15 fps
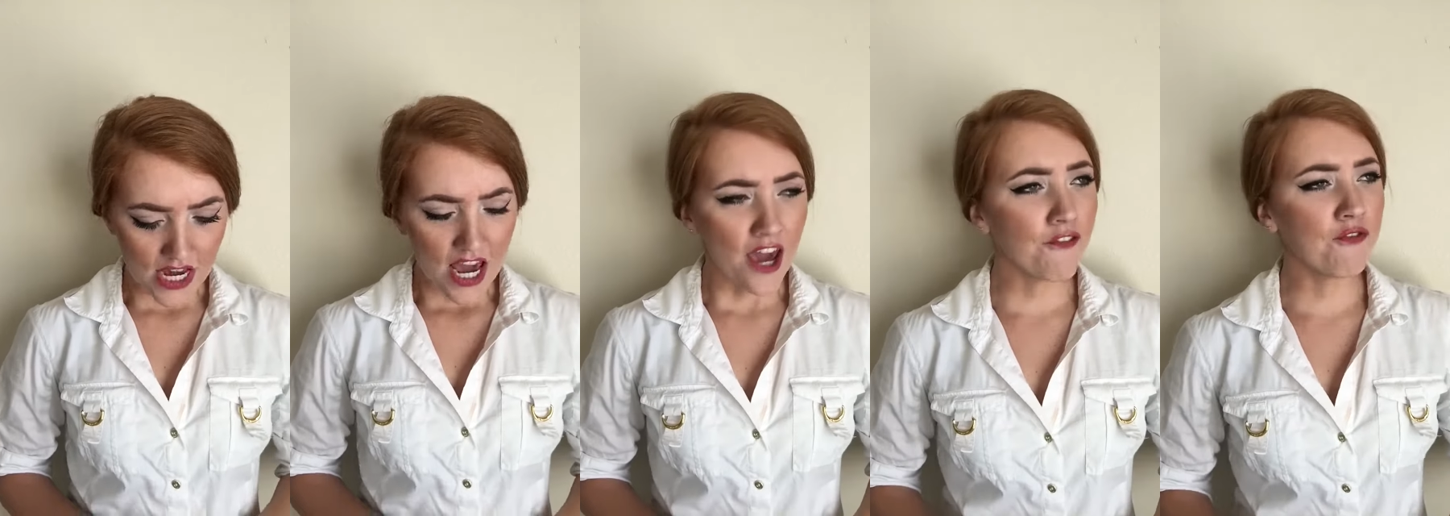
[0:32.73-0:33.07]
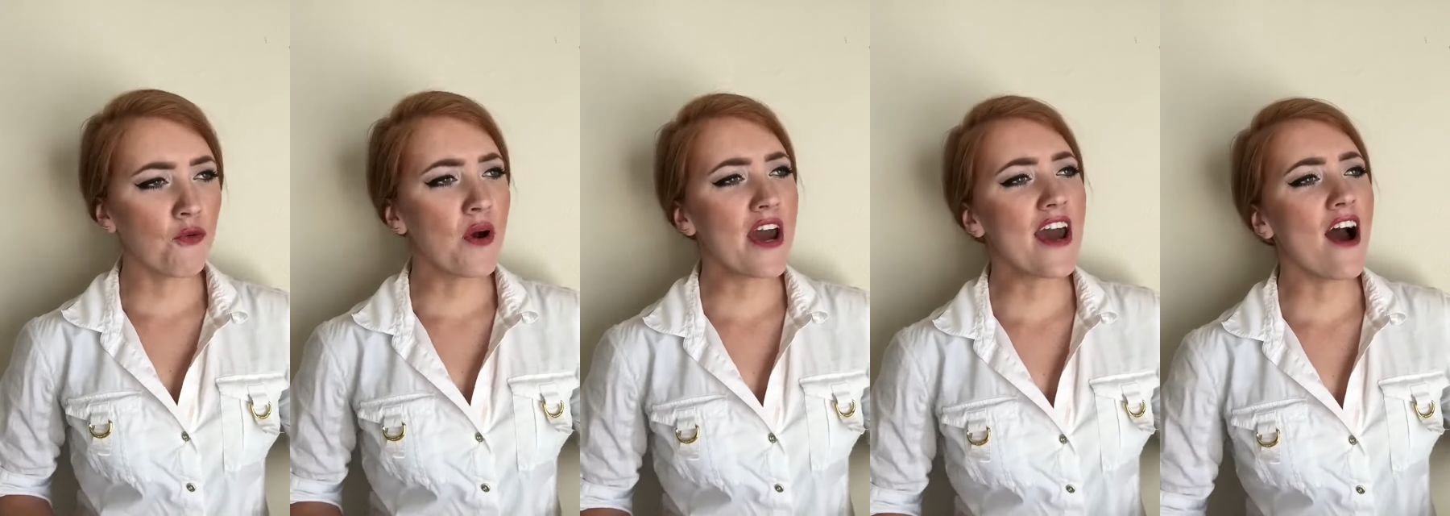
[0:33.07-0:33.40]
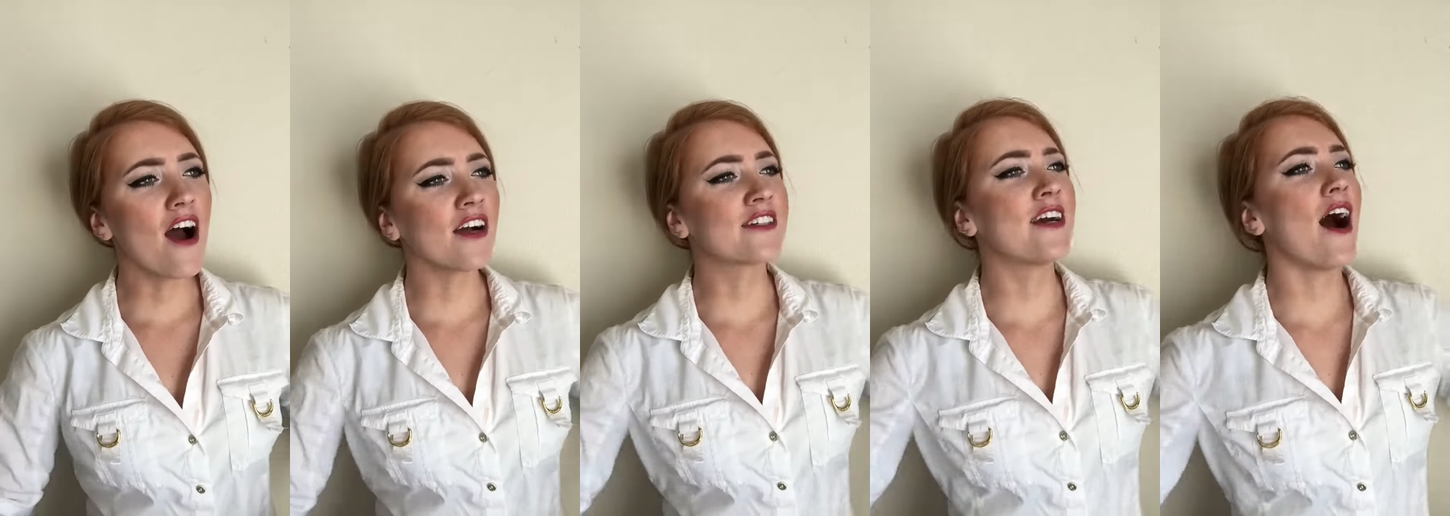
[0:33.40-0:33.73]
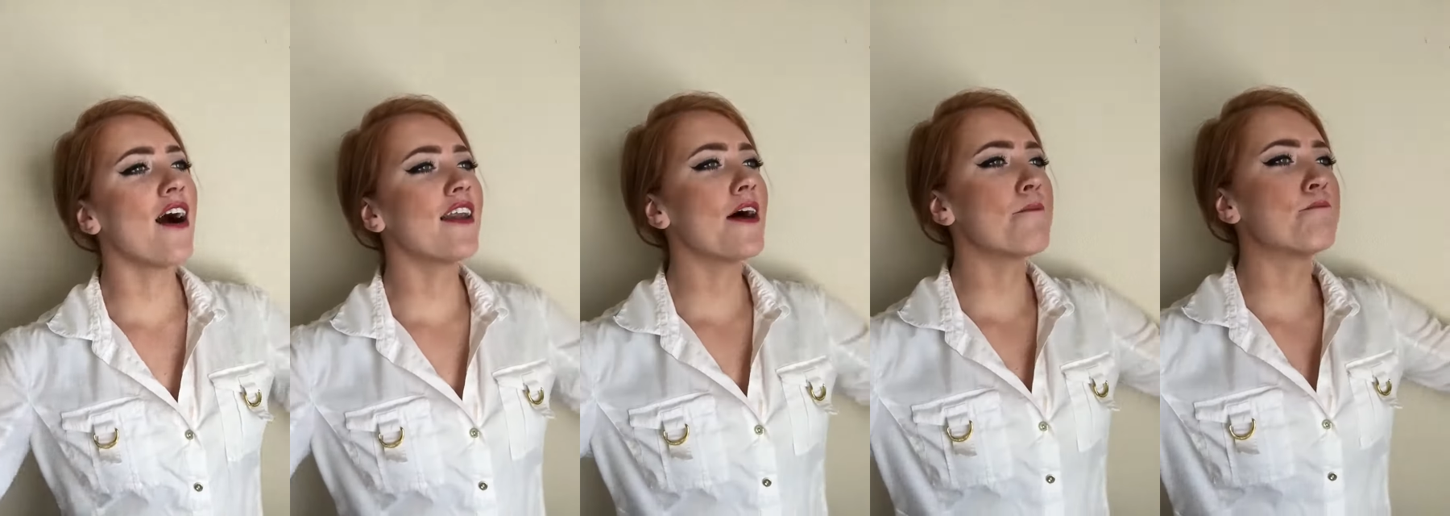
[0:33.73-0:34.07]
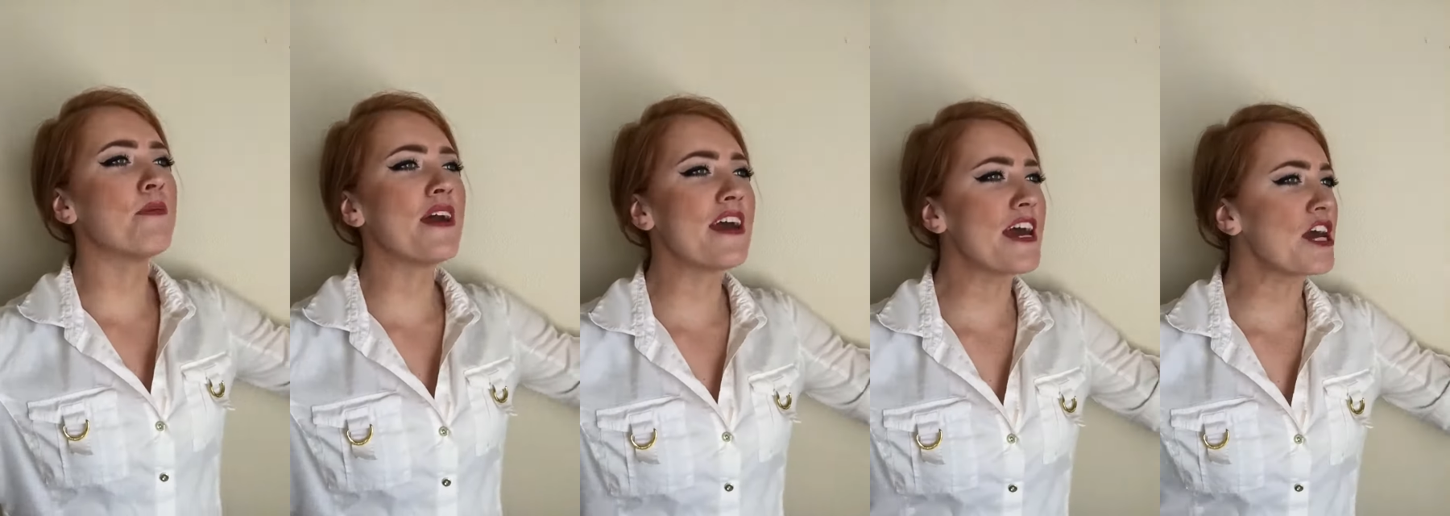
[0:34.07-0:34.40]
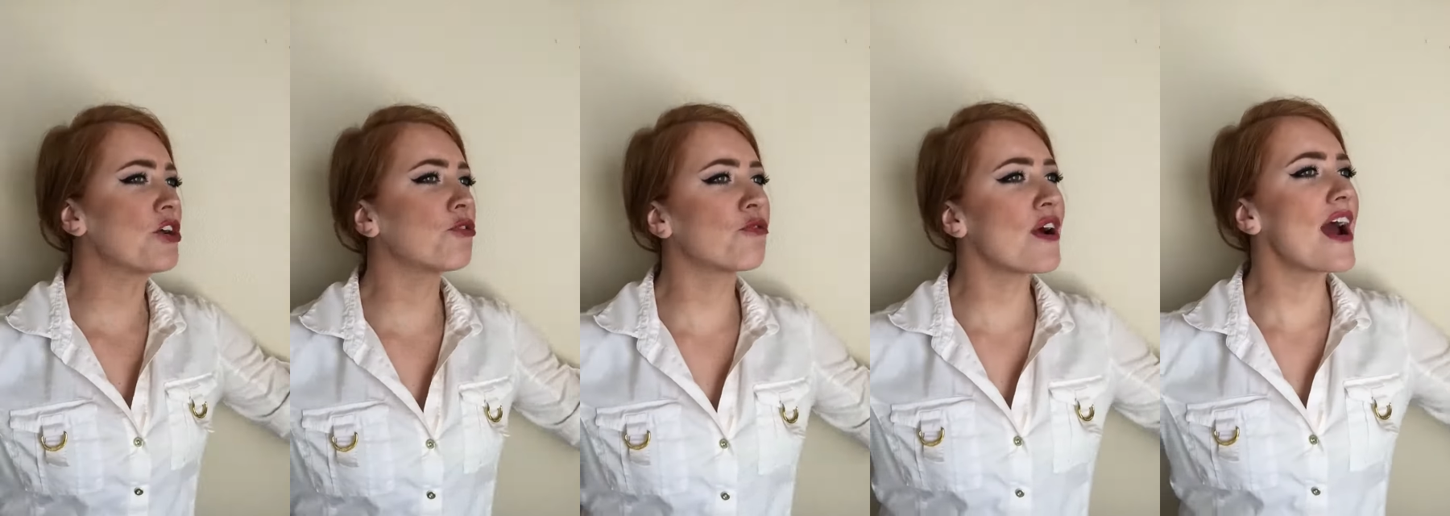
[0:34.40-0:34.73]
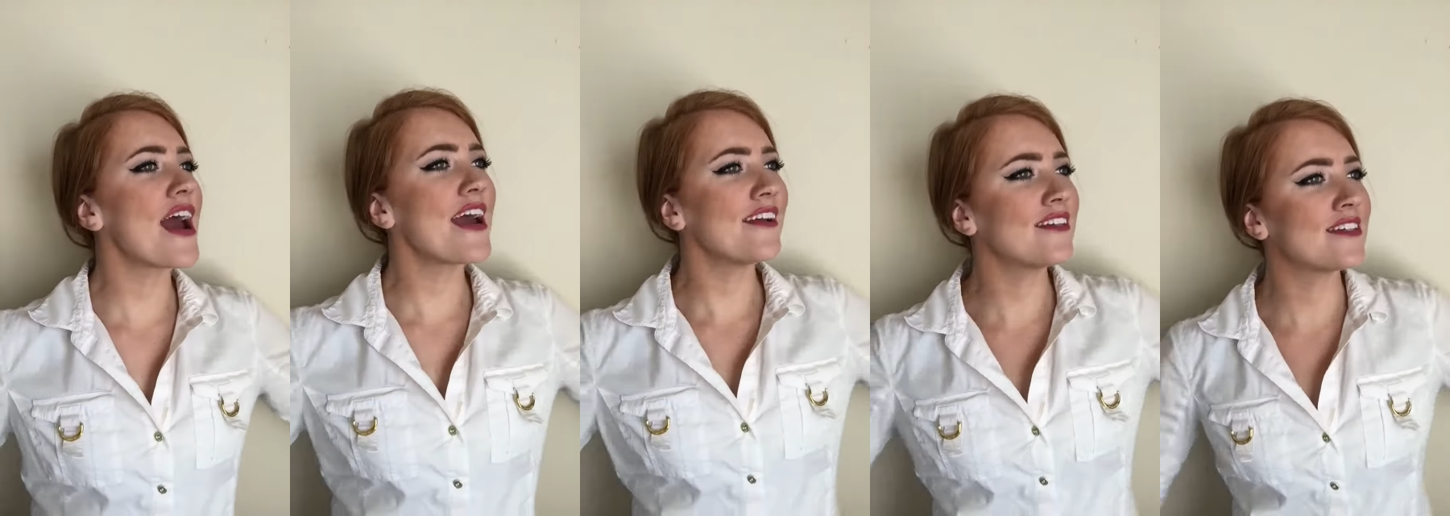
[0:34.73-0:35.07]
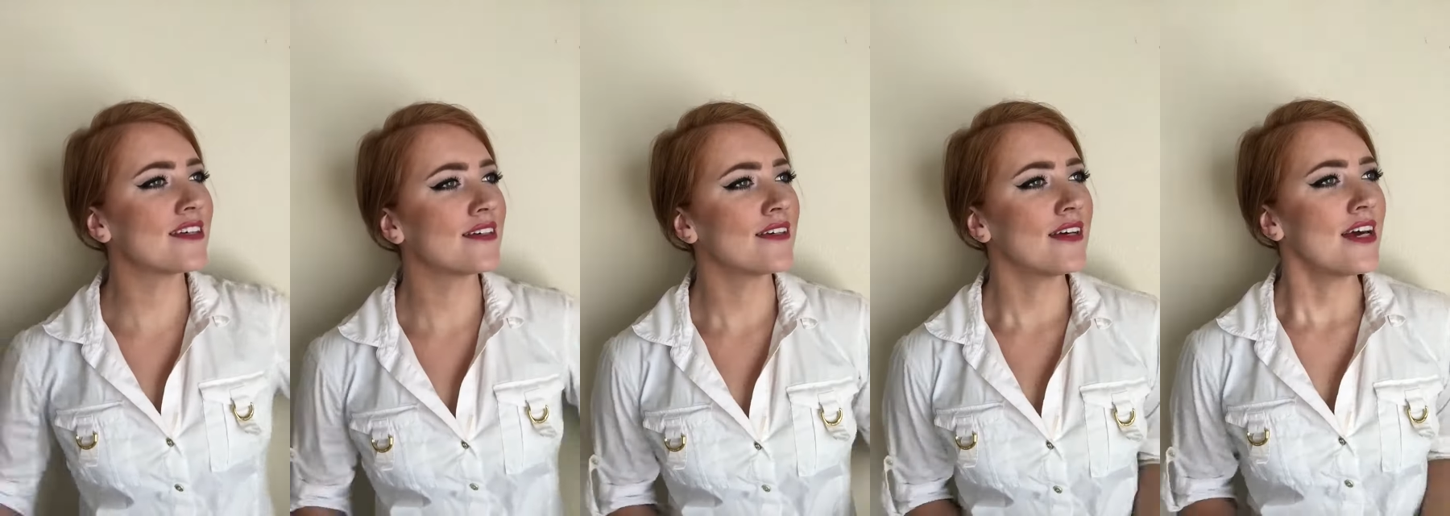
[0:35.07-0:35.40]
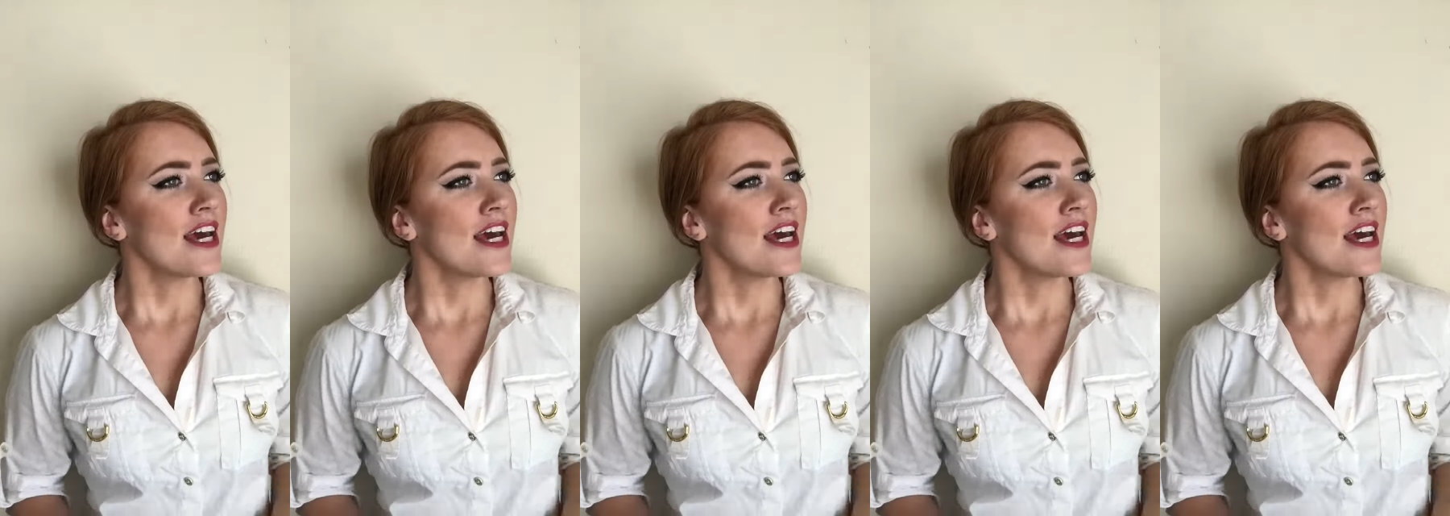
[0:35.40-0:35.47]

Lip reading: If we are gonna be great,